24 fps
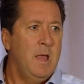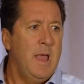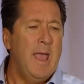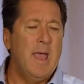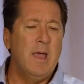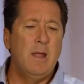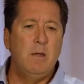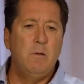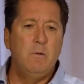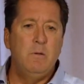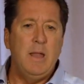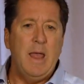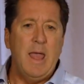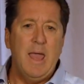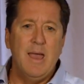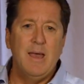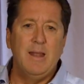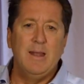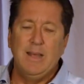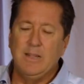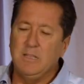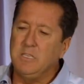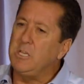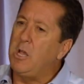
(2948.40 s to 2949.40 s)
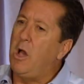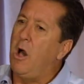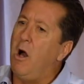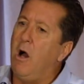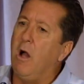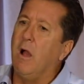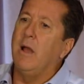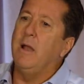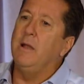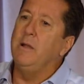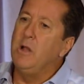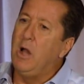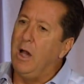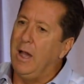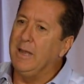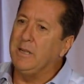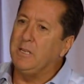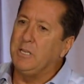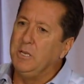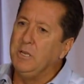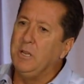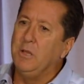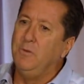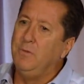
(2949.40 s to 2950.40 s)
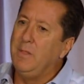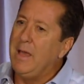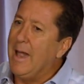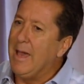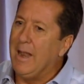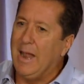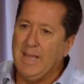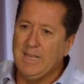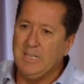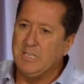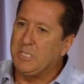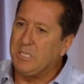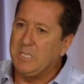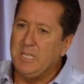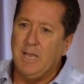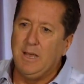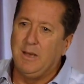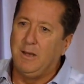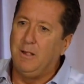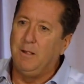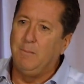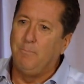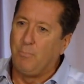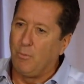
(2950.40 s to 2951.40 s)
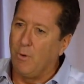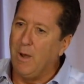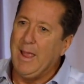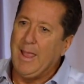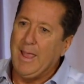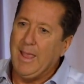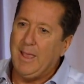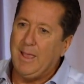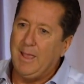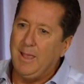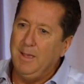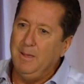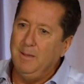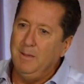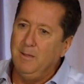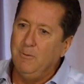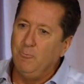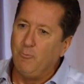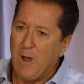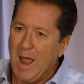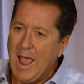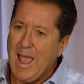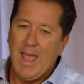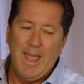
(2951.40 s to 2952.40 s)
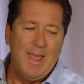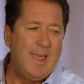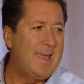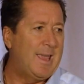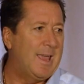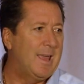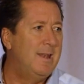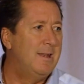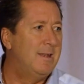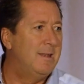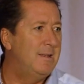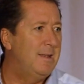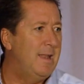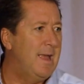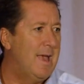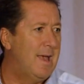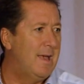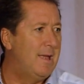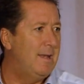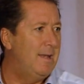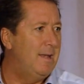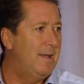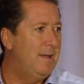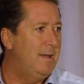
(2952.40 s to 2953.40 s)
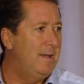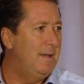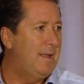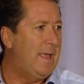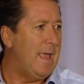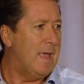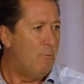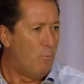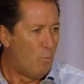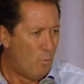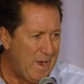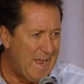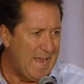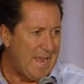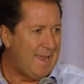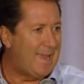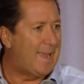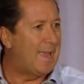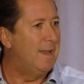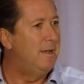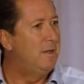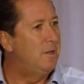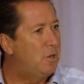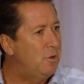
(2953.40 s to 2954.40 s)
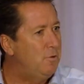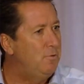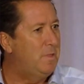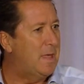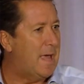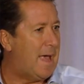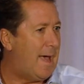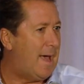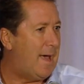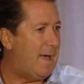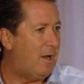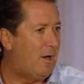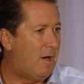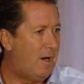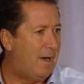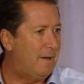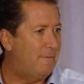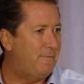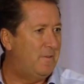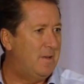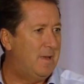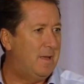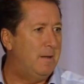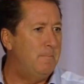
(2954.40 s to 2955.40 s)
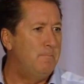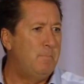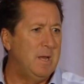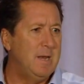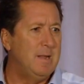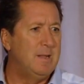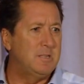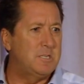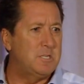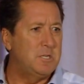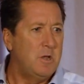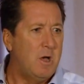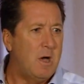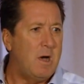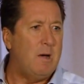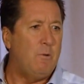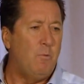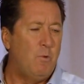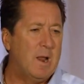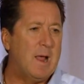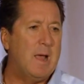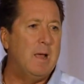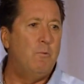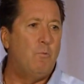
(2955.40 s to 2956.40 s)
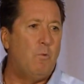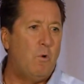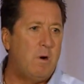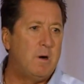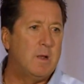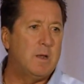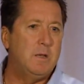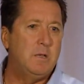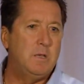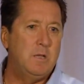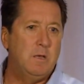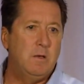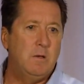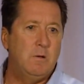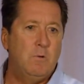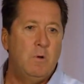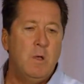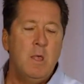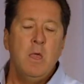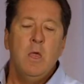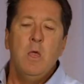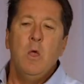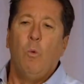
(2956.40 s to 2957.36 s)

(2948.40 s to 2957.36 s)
And it's hard not to do that. I still break rank and get weak and do that often, but it's not what I want to do.